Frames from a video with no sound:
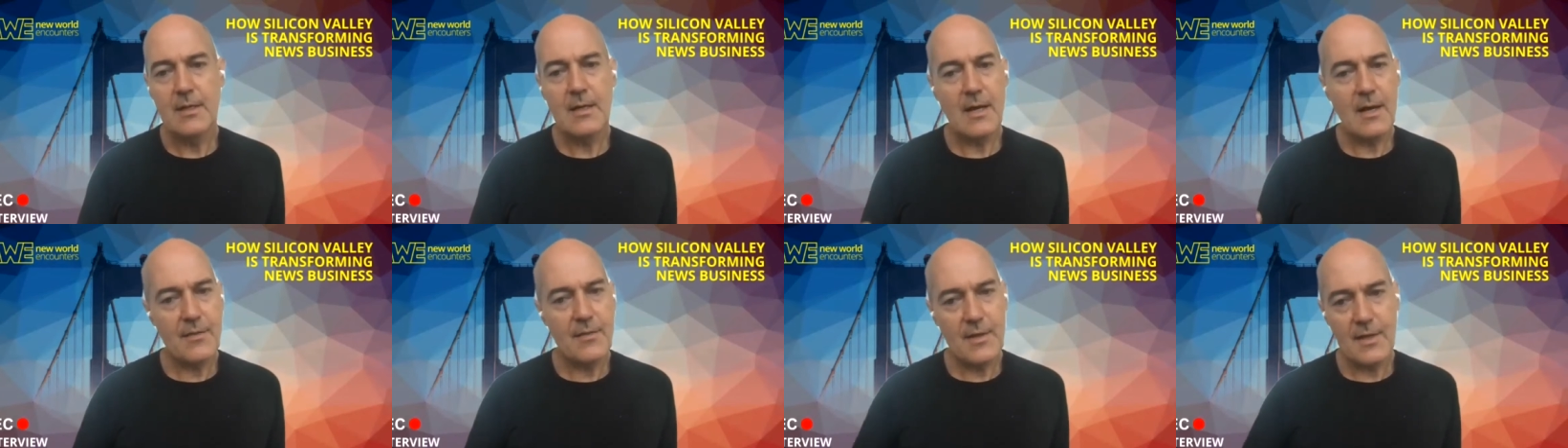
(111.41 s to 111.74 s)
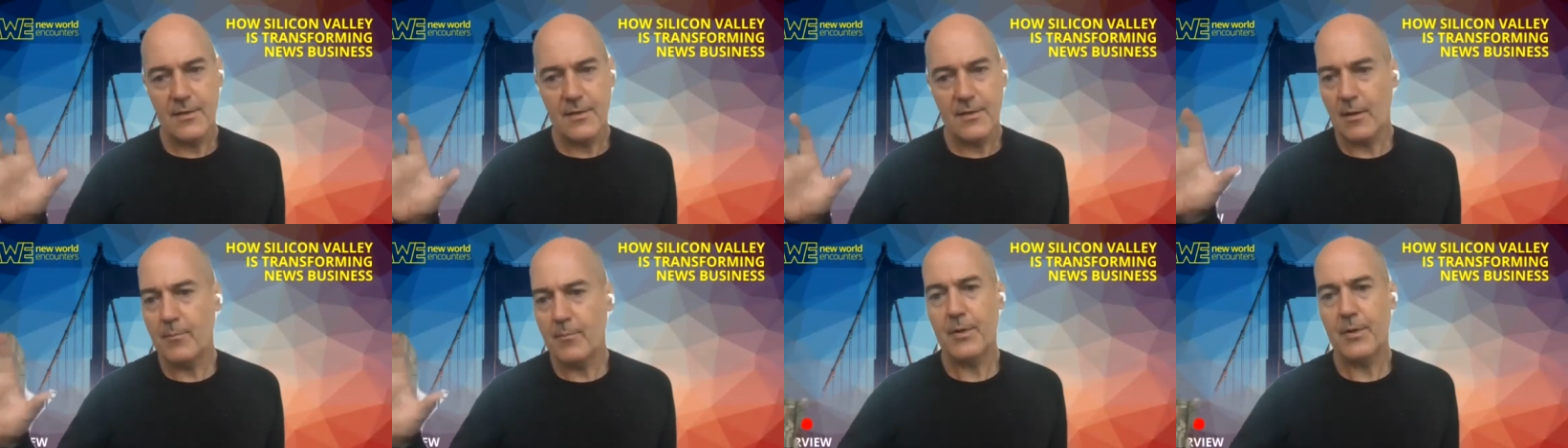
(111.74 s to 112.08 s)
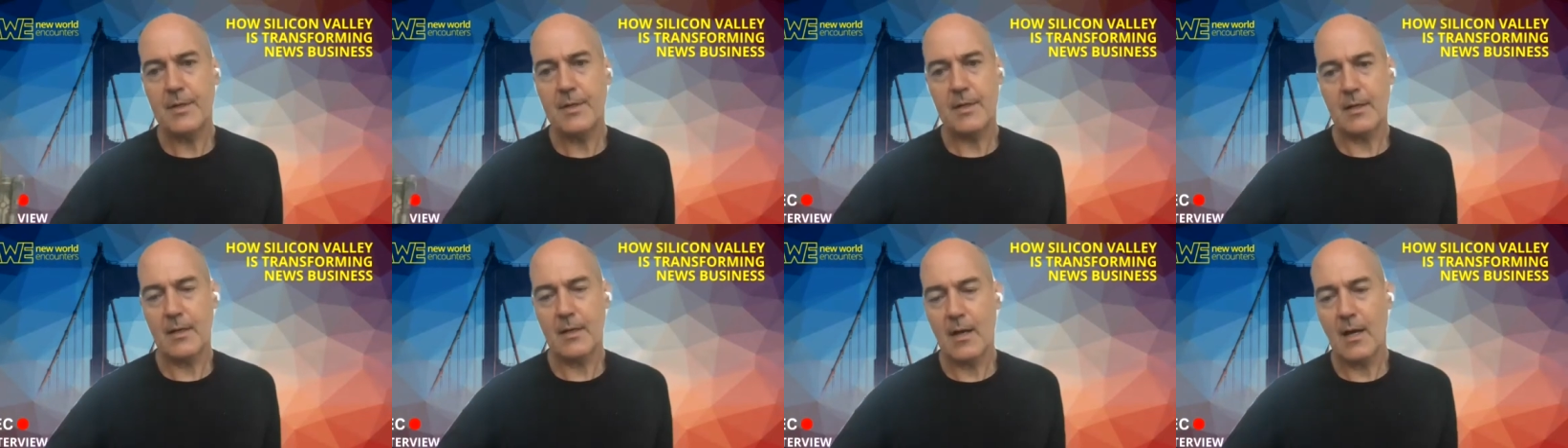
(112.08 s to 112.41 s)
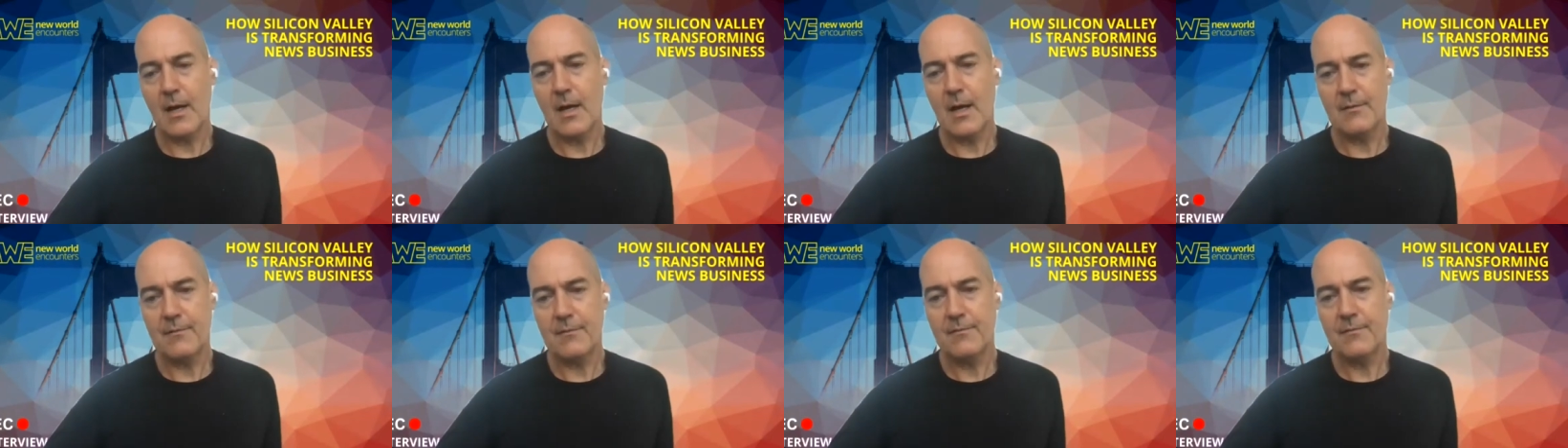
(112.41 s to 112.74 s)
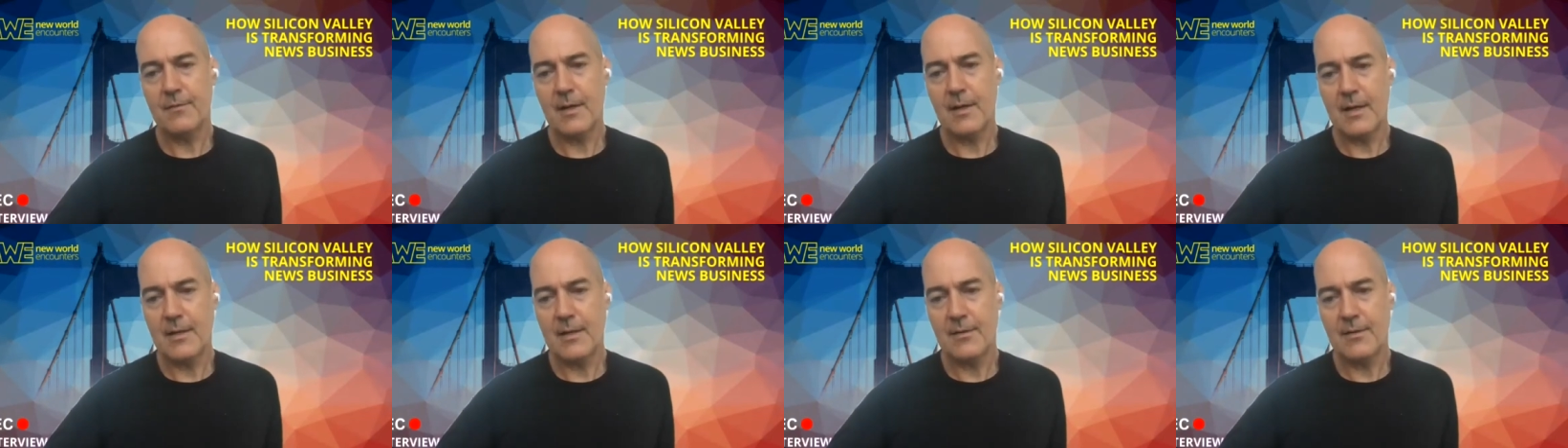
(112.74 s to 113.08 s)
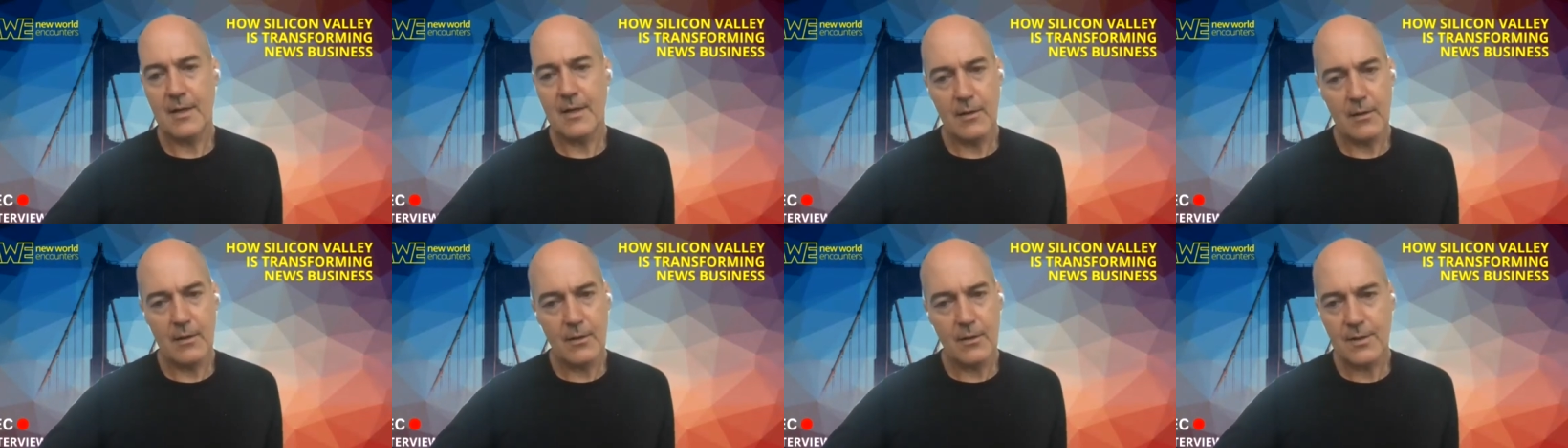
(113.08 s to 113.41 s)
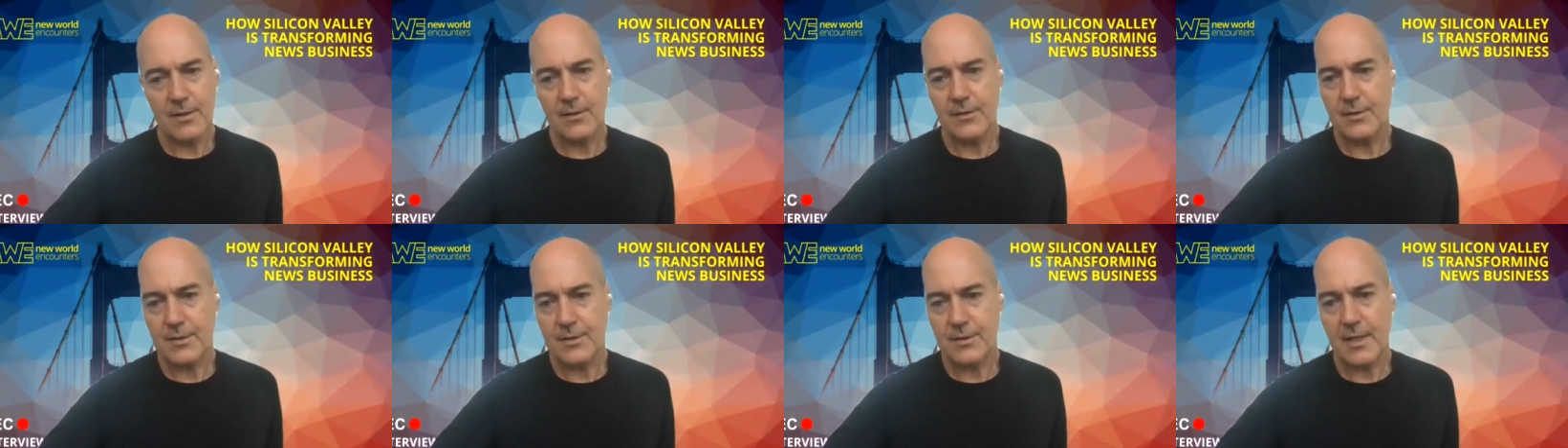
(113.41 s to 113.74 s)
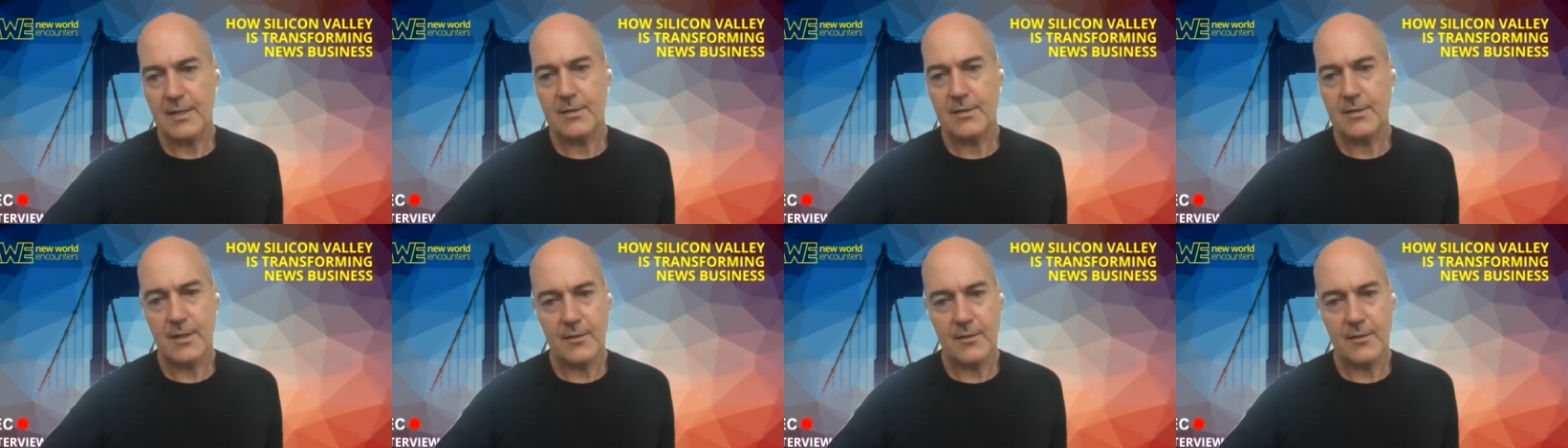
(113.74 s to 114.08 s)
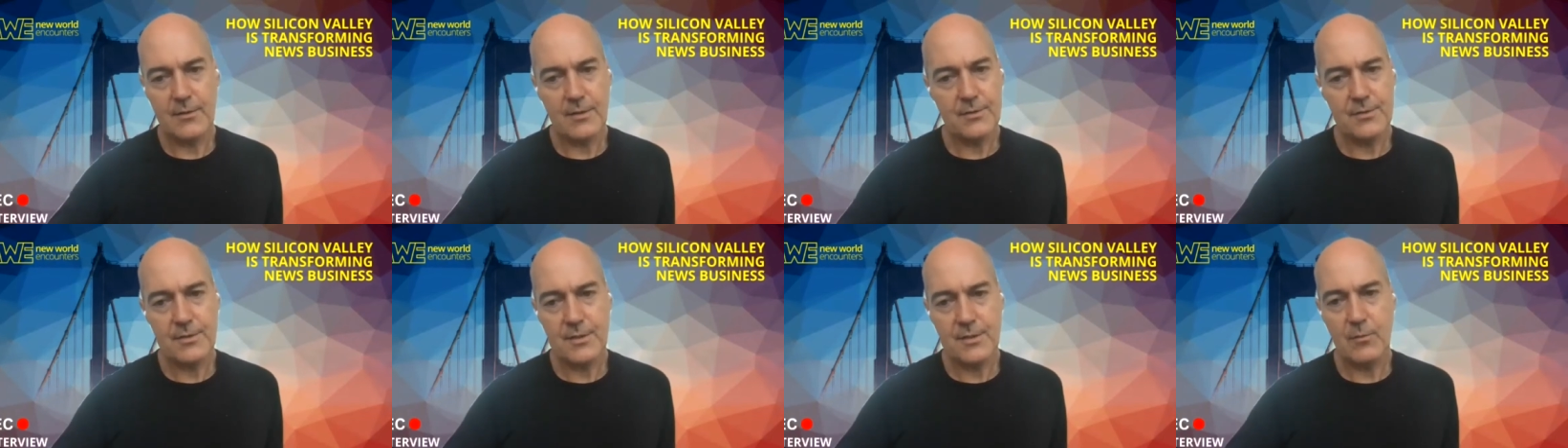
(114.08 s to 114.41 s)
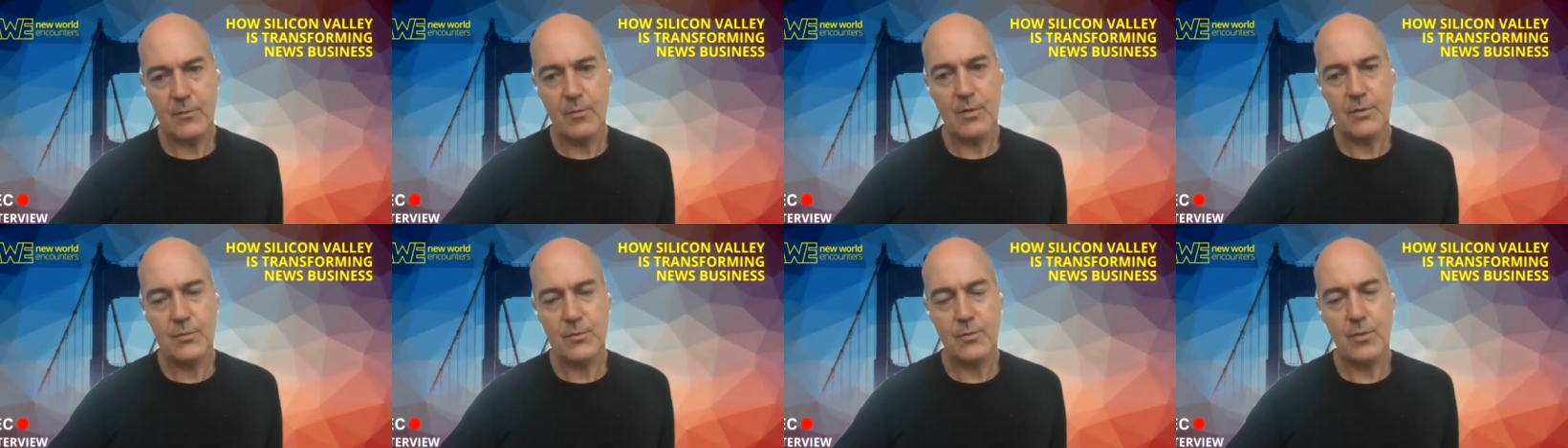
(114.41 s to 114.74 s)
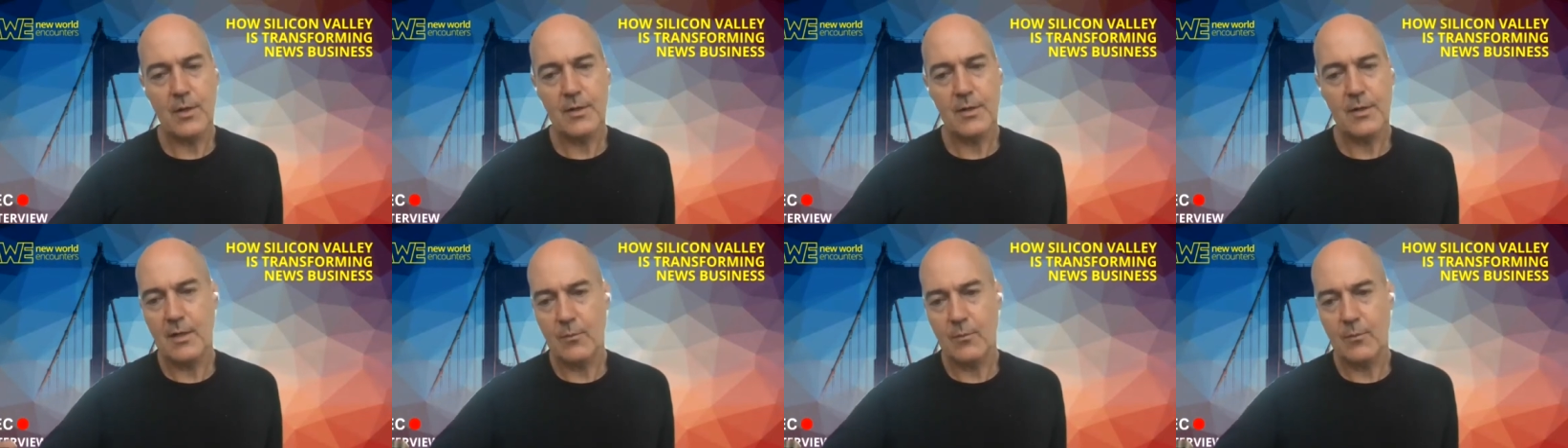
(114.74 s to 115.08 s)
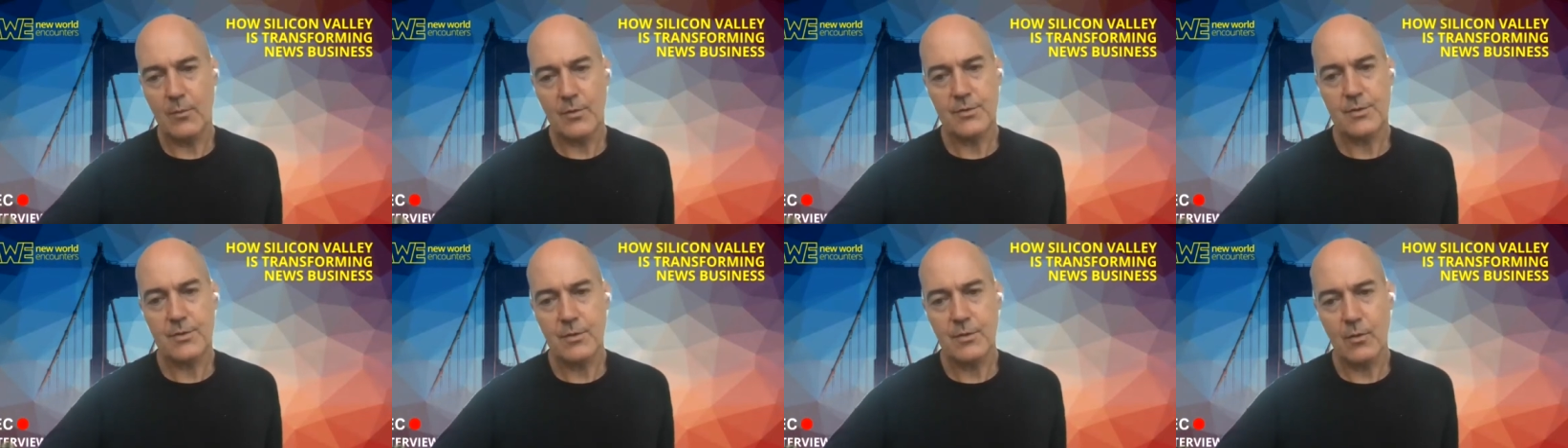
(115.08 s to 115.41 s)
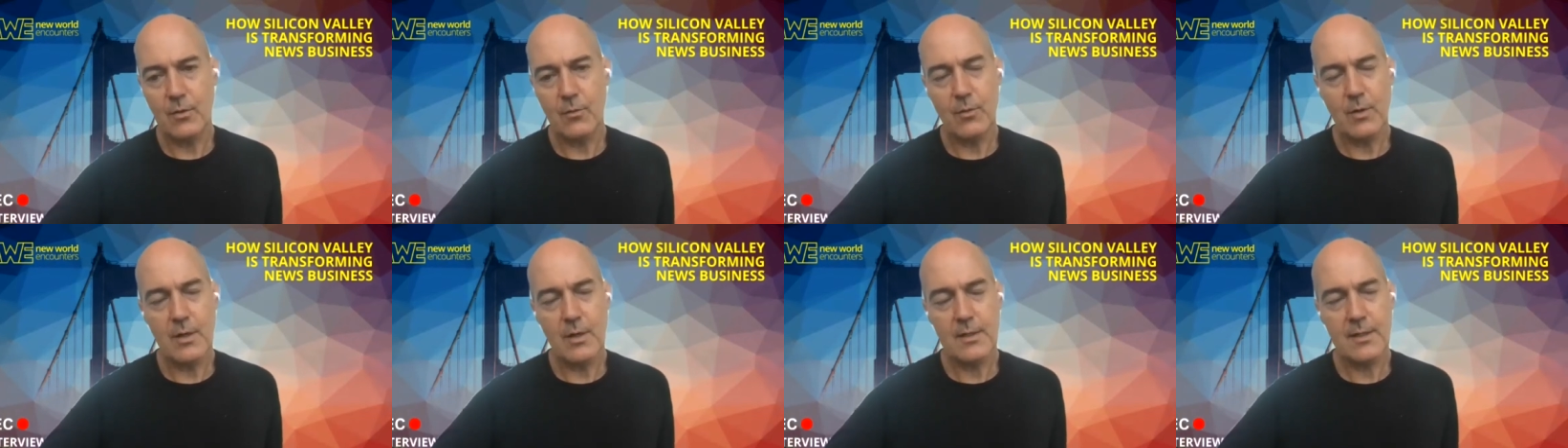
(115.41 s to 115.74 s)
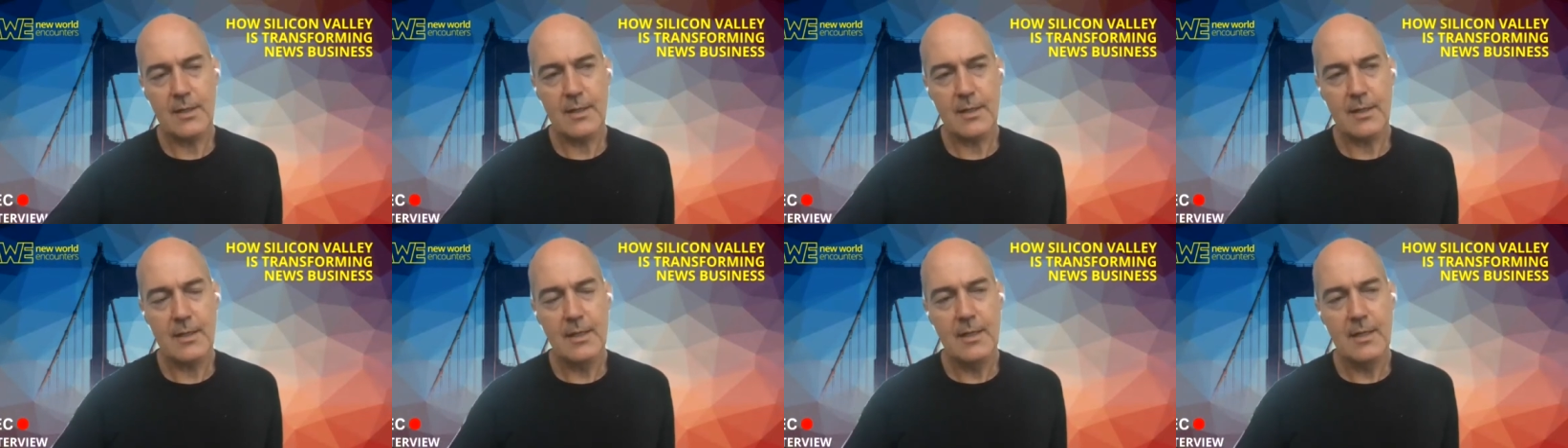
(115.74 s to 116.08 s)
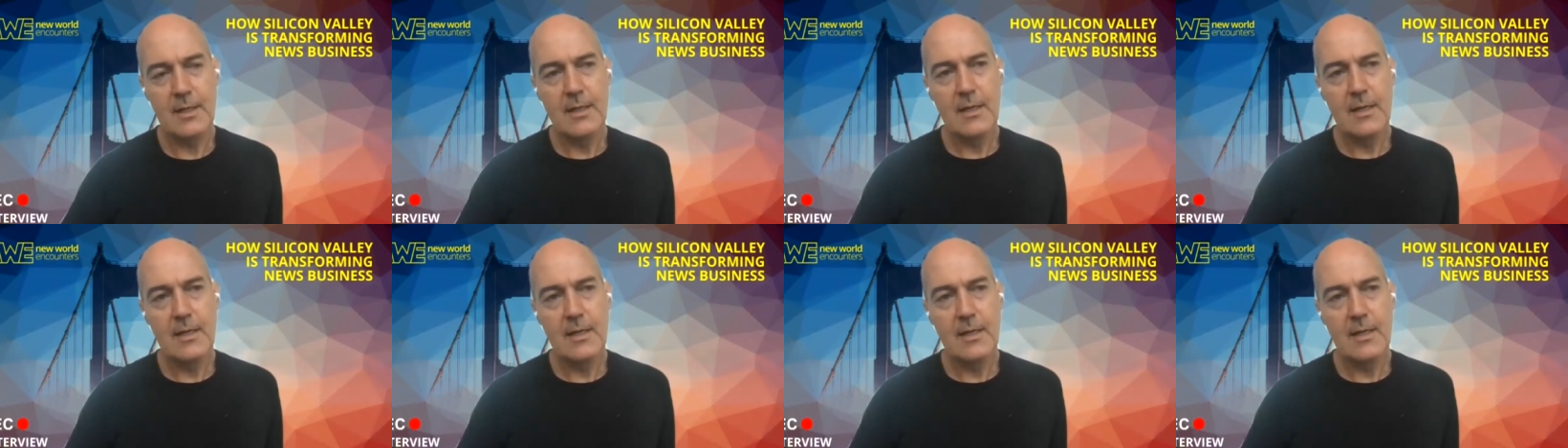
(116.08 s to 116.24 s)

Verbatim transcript: and then they'll put it live and they'll look at the data and they'll see what's working, what's not working.